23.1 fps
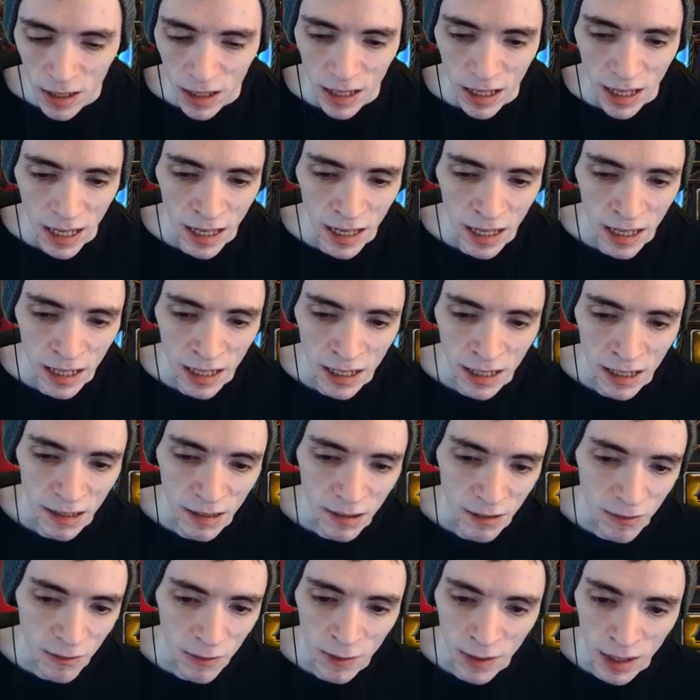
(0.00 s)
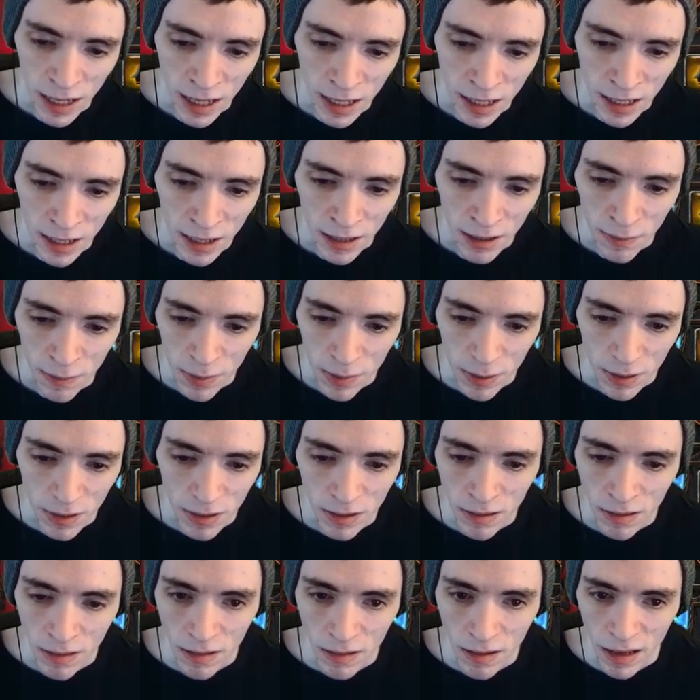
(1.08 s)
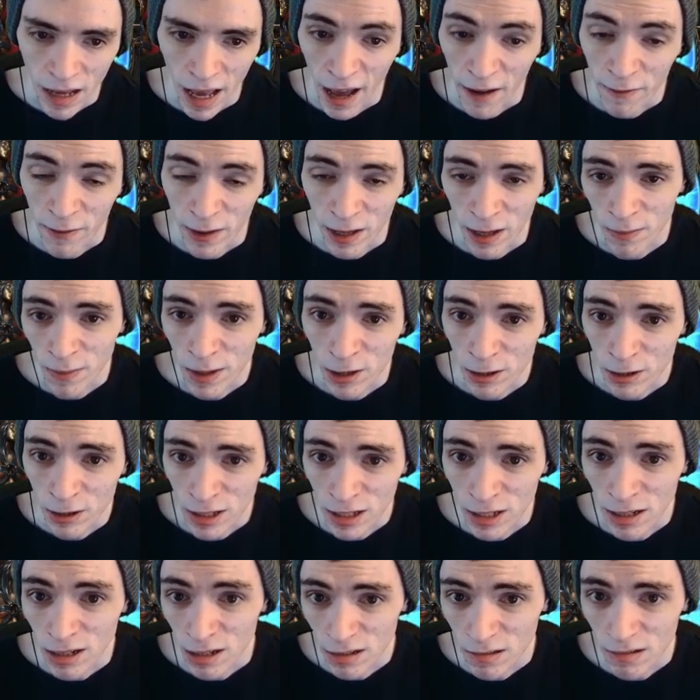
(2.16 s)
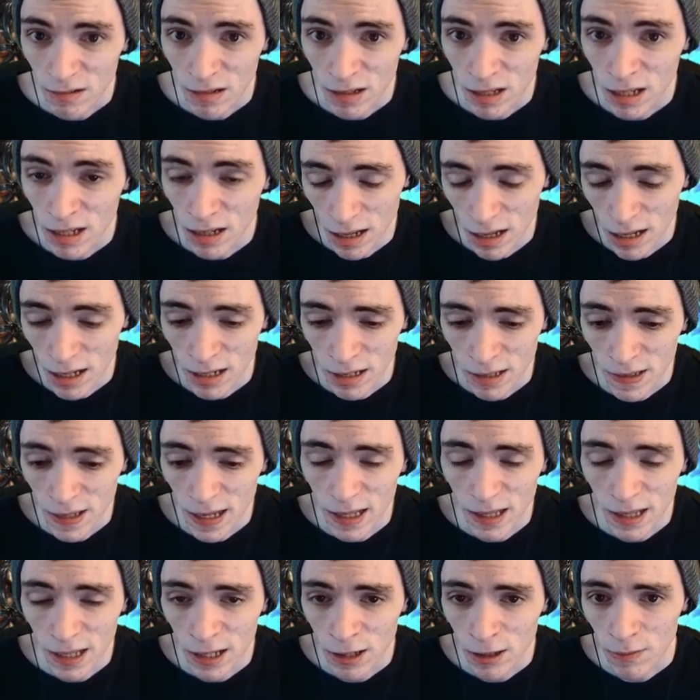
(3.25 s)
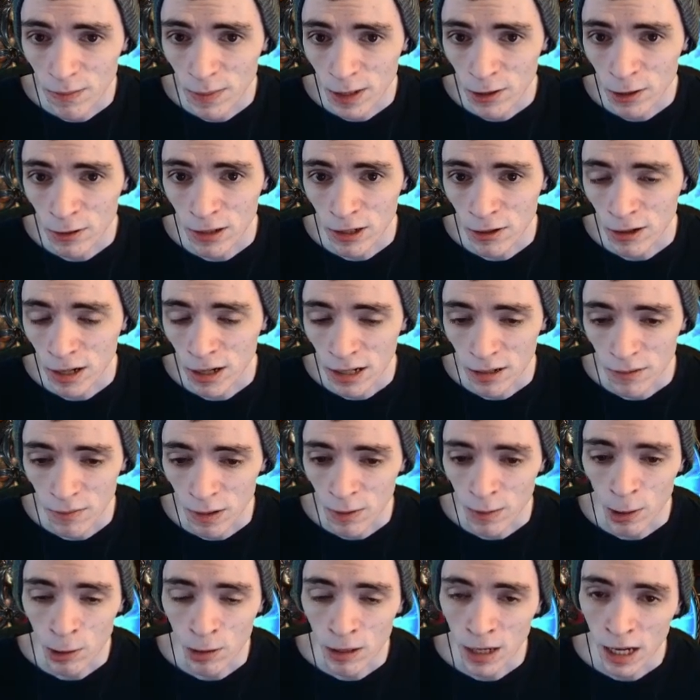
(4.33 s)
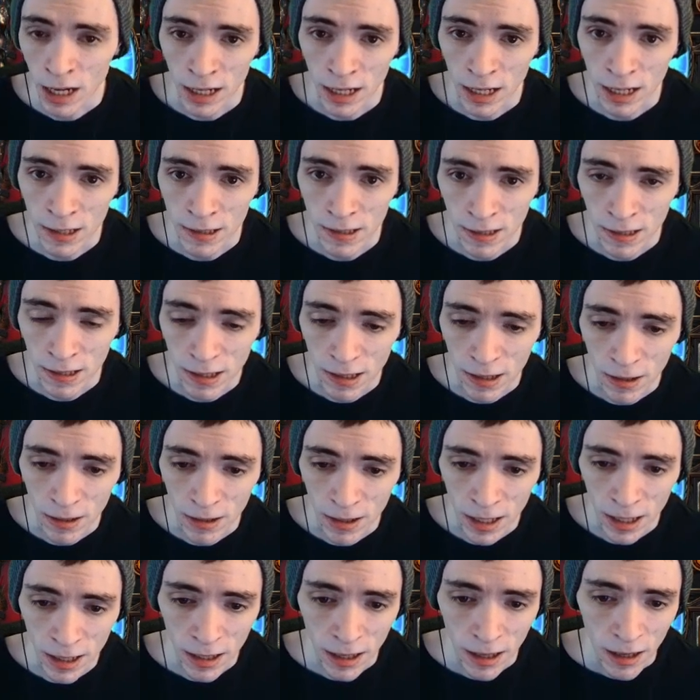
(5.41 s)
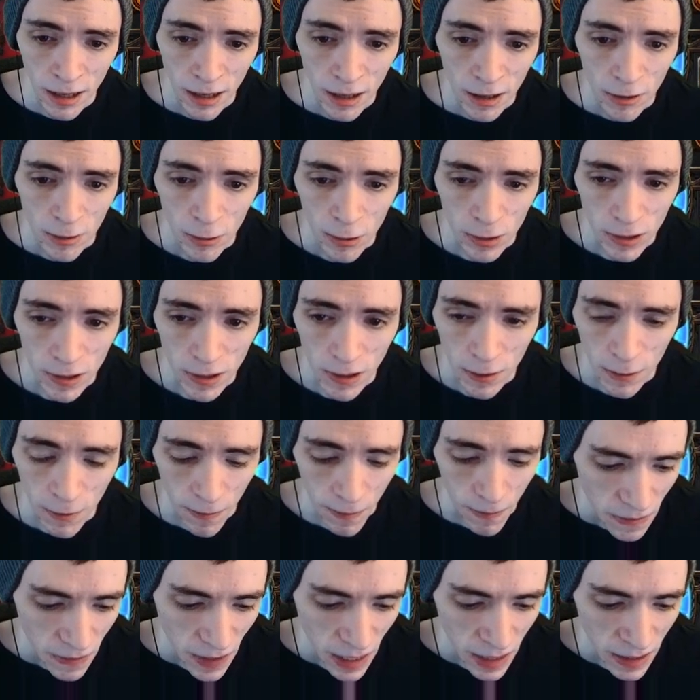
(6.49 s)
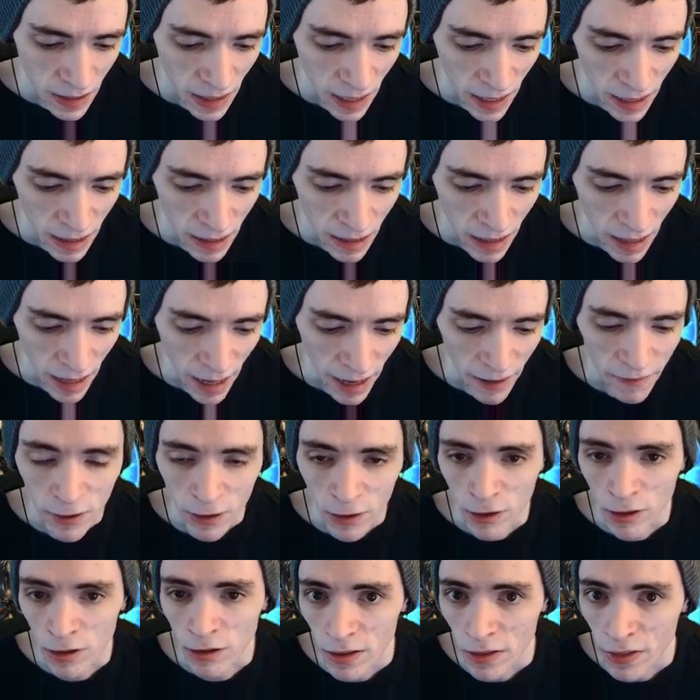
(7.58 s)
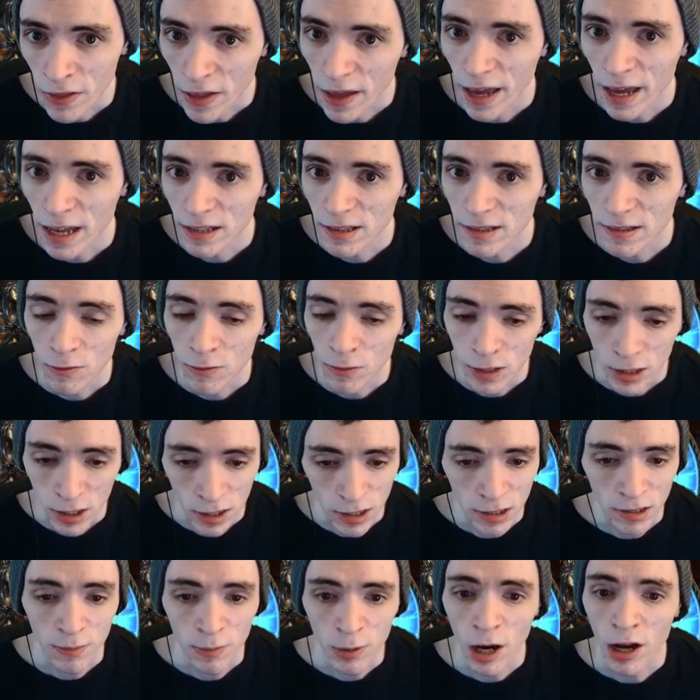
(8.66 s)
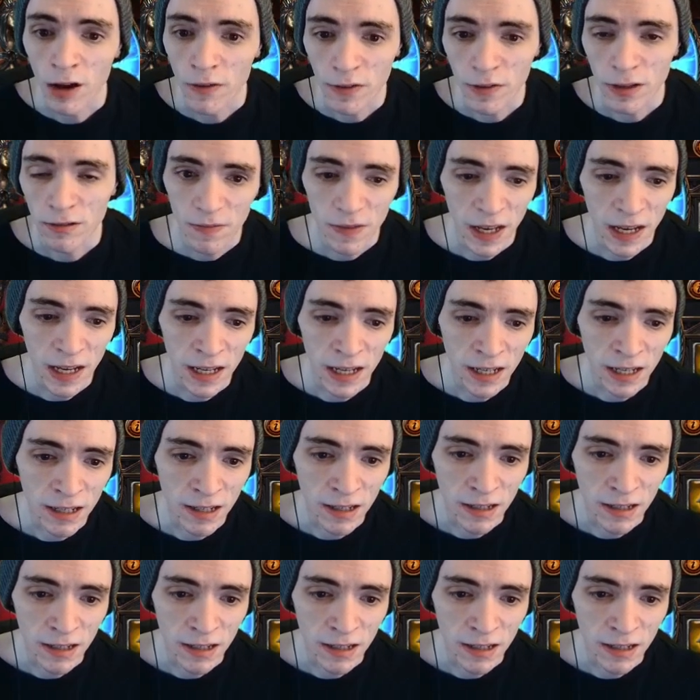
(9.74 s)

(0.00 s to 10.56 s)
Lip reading: and we ended up having an insanely good mirror tier item about 9 days into the league or so. And then after that, we just profit, and